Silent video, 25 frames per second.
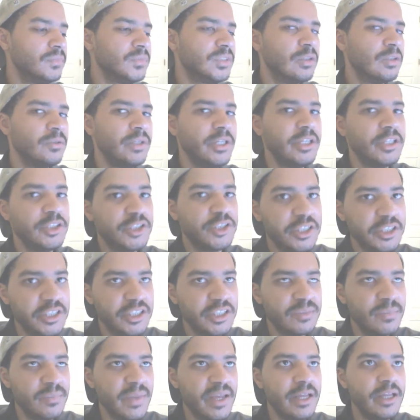so then she
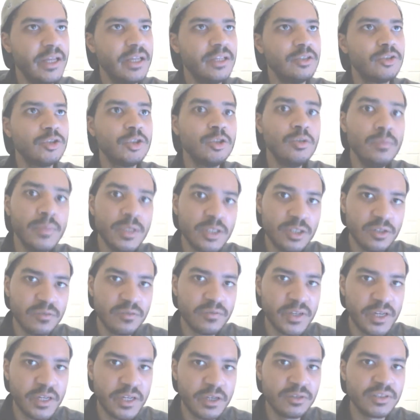just made two
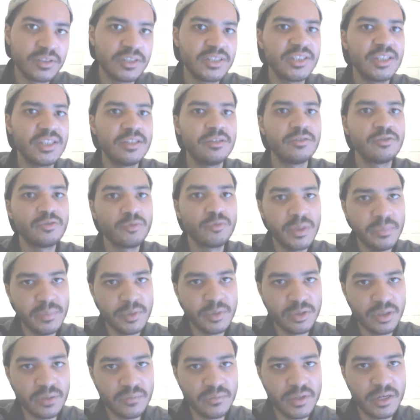music videos instead of three
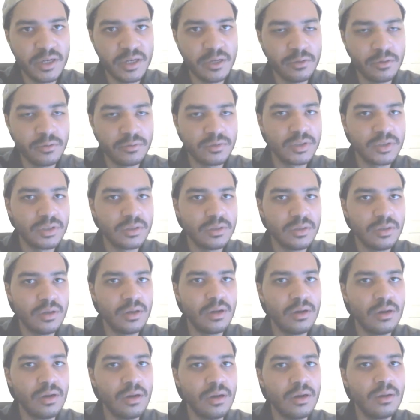music videos.
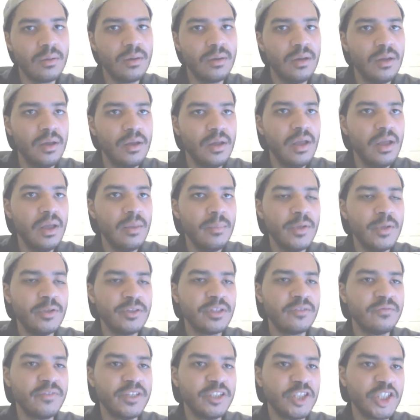Uh,
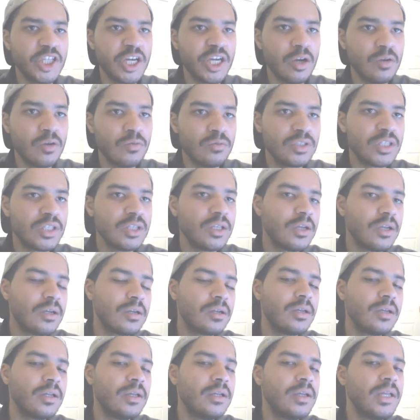music videos.
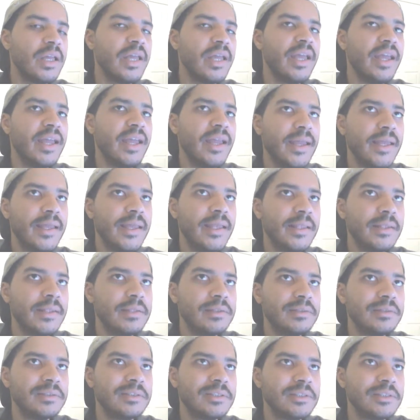
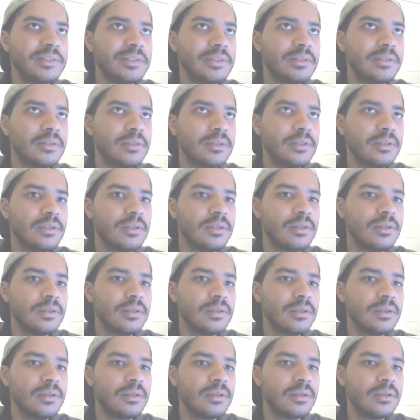And
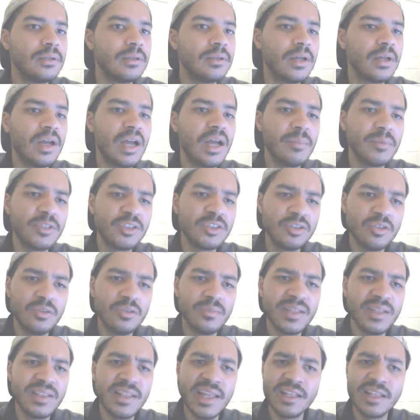I'm
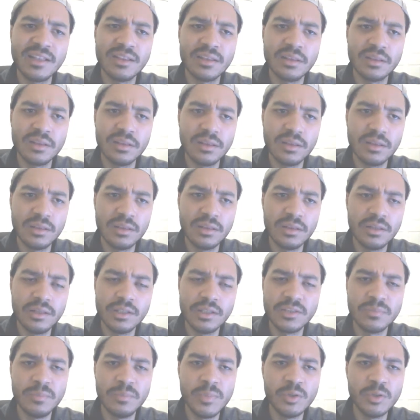assuming that
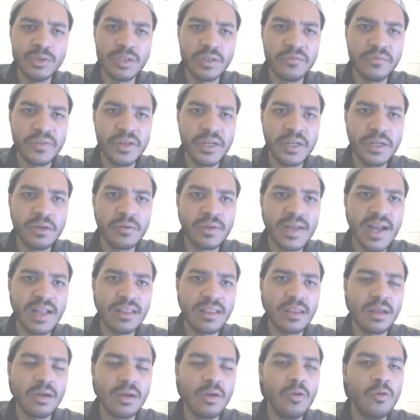this music video
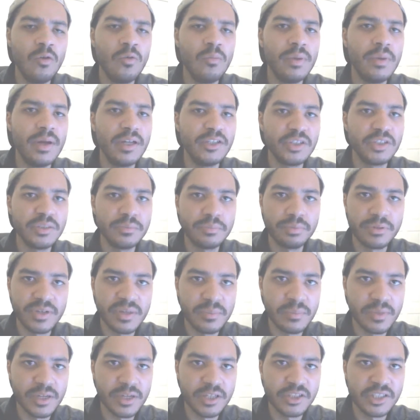got the whole budget
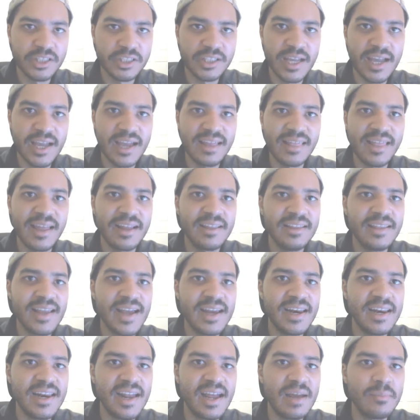pretty much. It got like
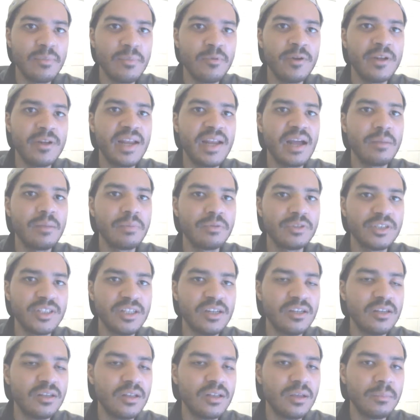99.9%
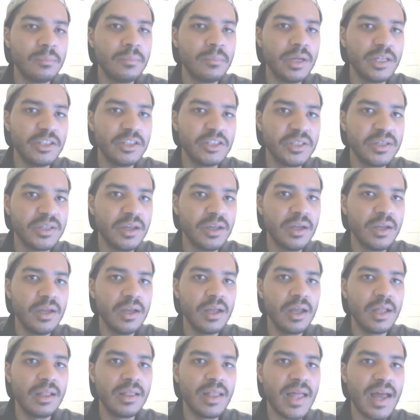.9 of the budget
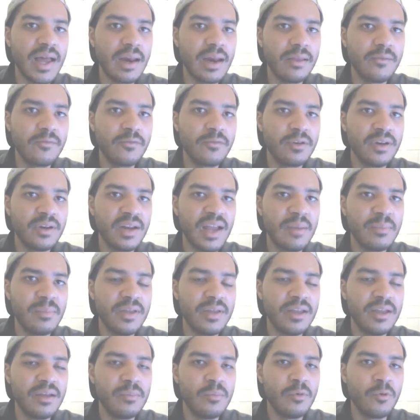allotted for
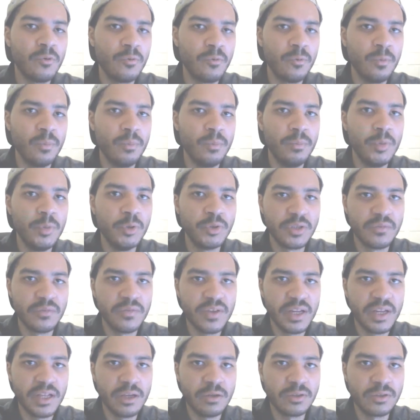Nami and Immortal music
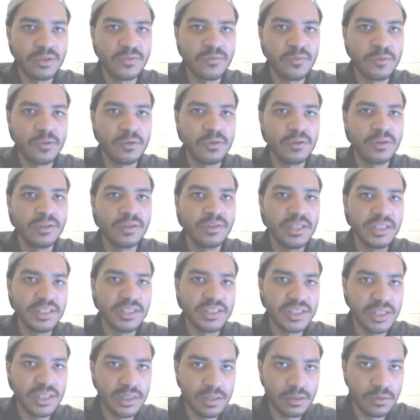videos for
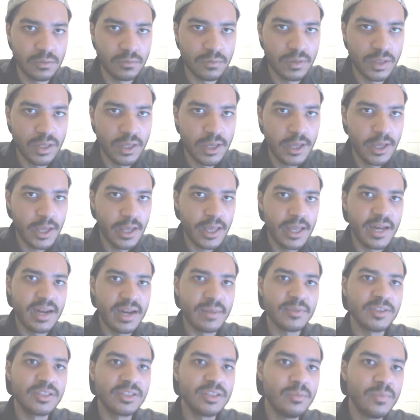this single. And
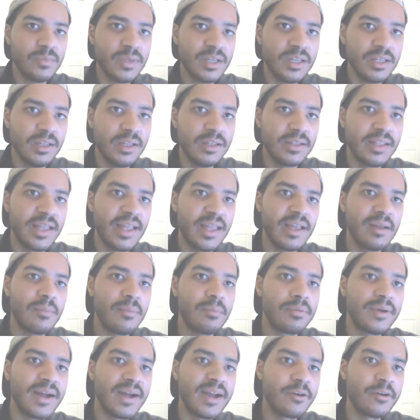I'm assuming
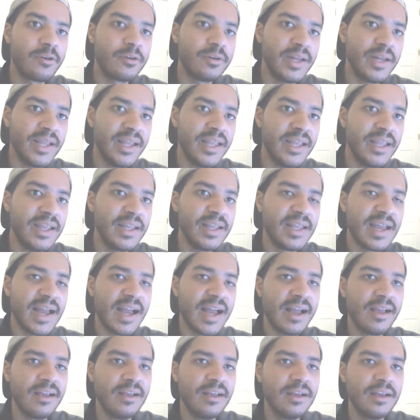that Brighter Day
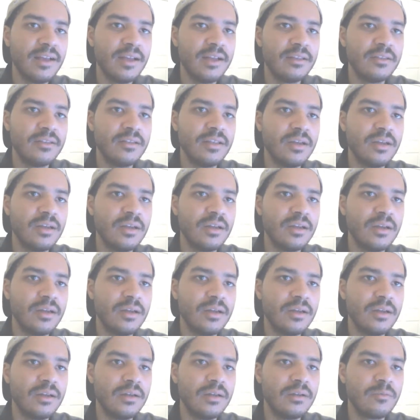got
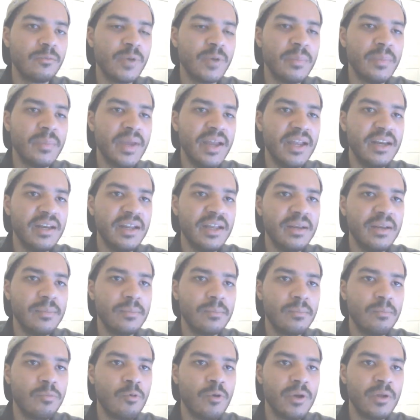the
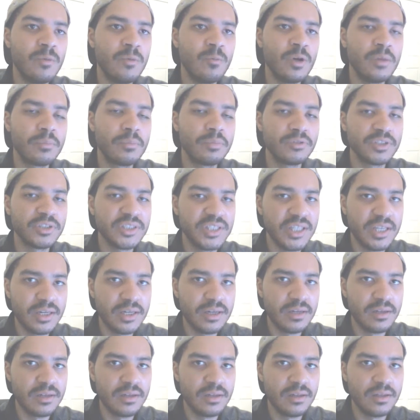remaining 0.1%
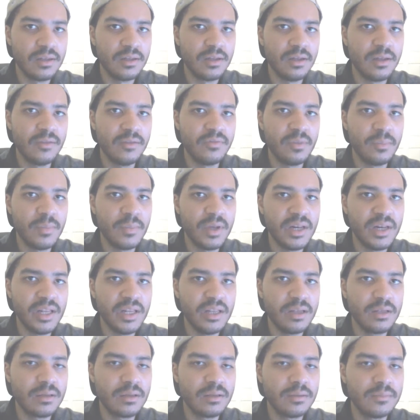of the
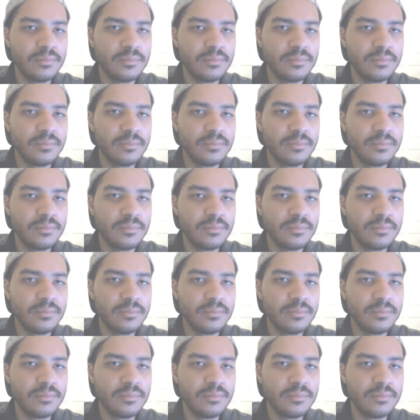money